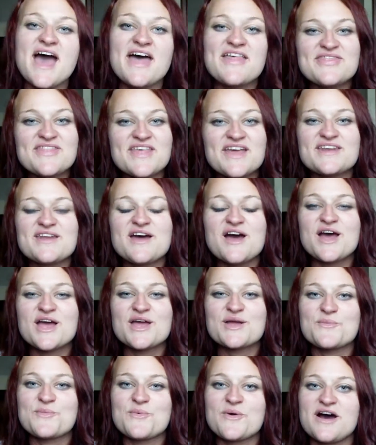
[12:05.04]
And then
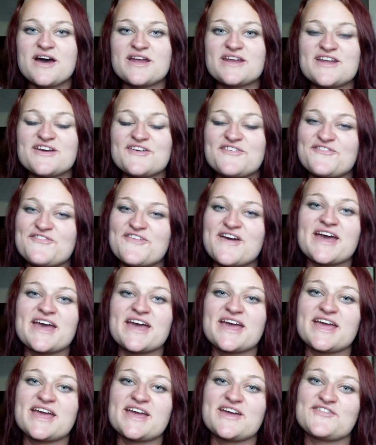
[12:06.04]
I won
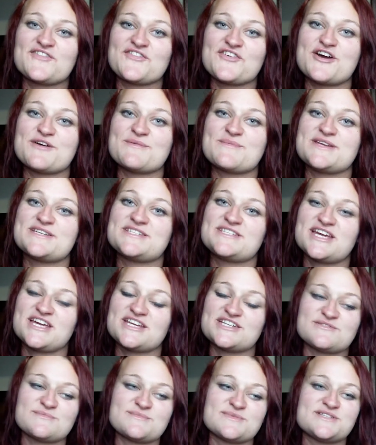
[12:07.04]
Faye from
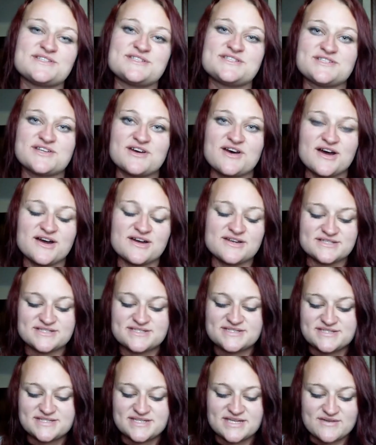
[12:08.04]
Daydreamer Stars
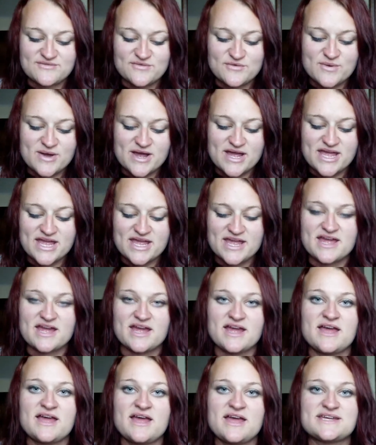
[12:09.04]
giveaway
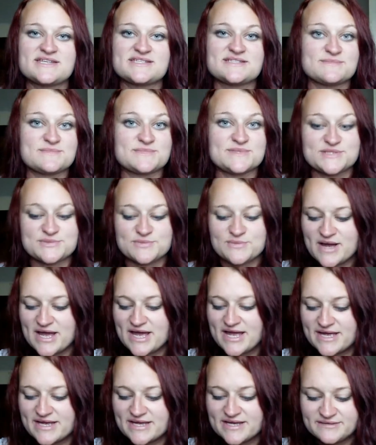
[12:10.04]
some
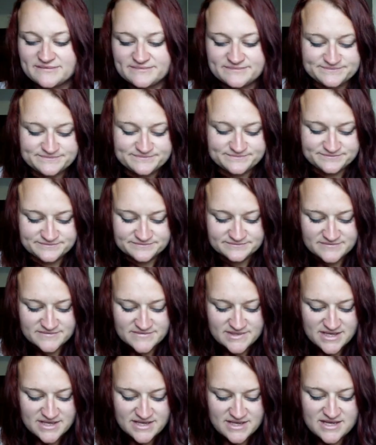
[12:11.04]
swag,
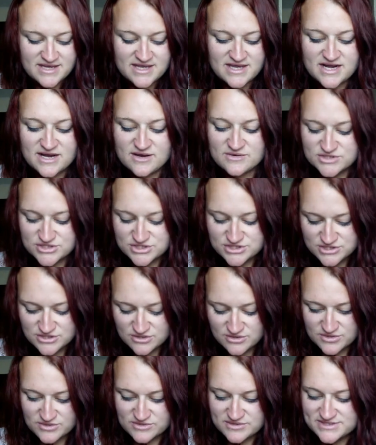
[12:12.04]
and I'll just
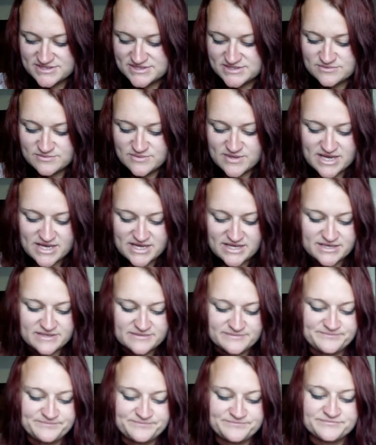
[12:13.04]
show you this swag.
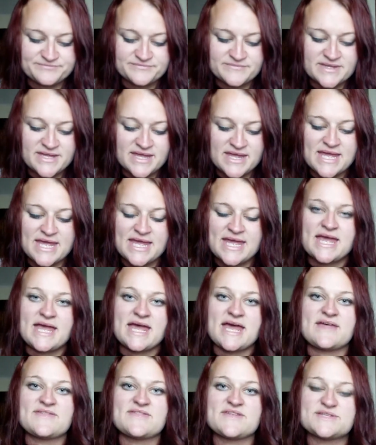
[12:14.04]

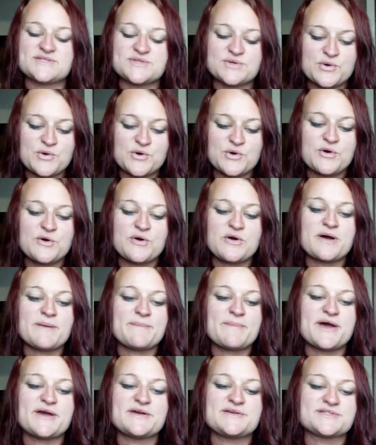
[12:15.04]
And these are all
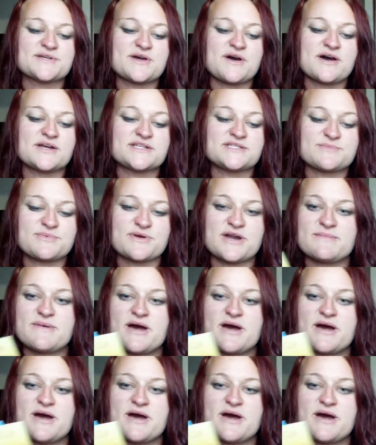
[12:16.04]
postcards pretty